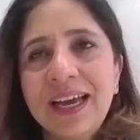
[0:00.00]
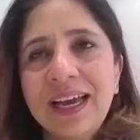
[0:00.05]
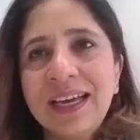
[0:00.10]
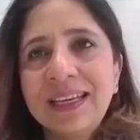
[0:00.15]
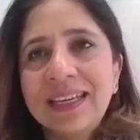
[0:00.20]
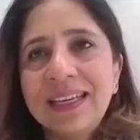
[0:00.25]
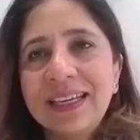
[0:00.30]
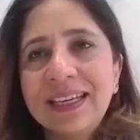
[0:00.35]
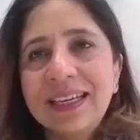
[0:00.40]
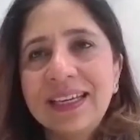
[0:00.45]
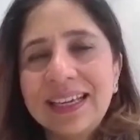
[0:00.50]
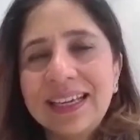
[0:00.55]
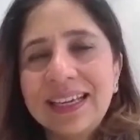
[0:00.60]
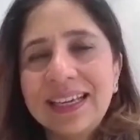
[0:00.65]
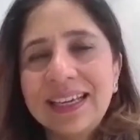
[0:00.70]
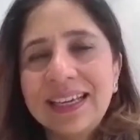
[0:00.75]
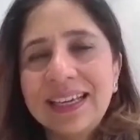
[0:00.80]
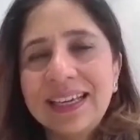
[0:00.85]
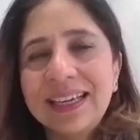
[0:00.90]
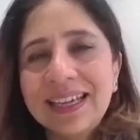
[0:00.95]
and
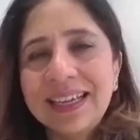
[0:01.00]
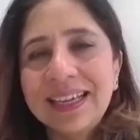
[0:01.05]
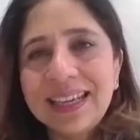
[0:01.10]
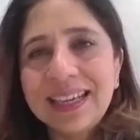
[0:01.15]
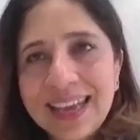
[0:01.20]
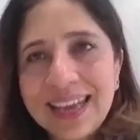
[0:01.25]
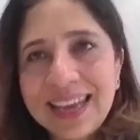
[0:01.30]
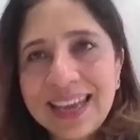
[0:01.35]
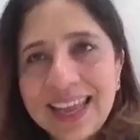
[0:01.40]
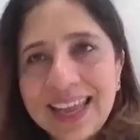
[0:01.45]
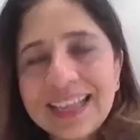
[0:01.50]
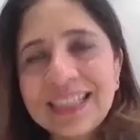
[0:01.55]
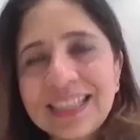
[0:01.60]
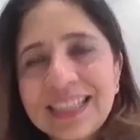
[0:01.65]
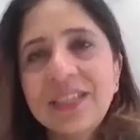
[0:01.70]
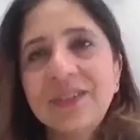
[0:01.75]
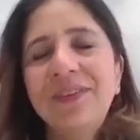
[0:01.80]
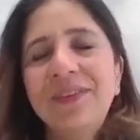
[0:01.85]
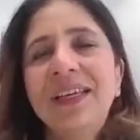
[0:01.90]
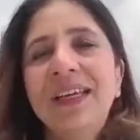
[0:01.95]
collectively
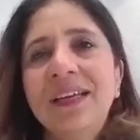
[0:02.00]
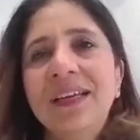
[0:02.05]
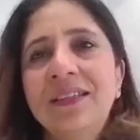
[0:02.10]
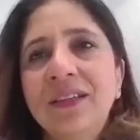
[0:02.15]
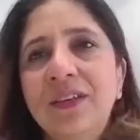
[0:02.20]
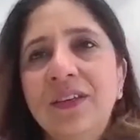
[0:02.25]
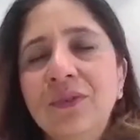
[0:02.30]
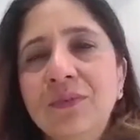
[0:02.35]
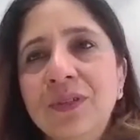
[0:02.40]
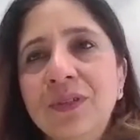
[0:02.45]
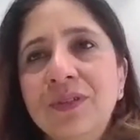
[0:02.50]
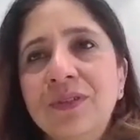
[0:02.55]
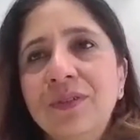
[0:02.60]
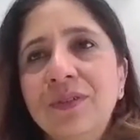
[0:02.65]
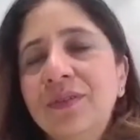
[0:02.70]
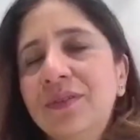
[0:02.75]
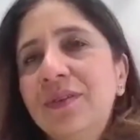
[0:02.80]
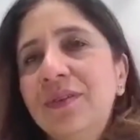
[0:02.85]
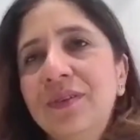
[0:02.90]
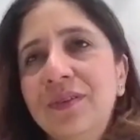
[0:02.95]
as a humans,
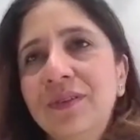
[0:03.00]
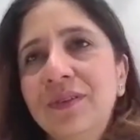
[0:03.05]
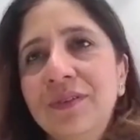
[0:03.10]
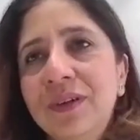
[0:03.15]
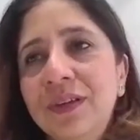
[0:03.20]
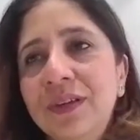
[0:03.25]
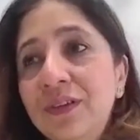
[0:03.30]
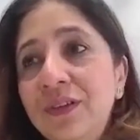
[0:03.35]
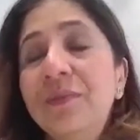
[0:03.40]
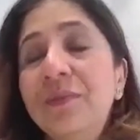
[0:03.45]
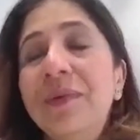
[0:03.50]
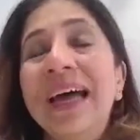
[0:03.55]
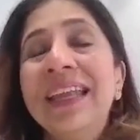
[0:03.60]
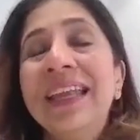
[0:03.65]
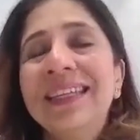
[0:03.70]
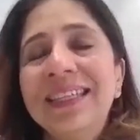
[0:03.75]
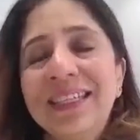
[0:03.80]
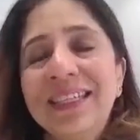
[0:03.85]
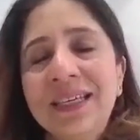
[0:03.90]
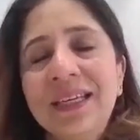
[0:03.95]
you know, as
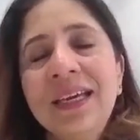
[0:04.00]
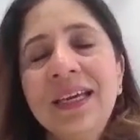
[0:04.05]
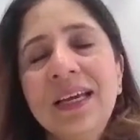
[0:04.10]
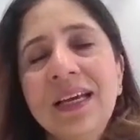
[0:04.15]
humanity,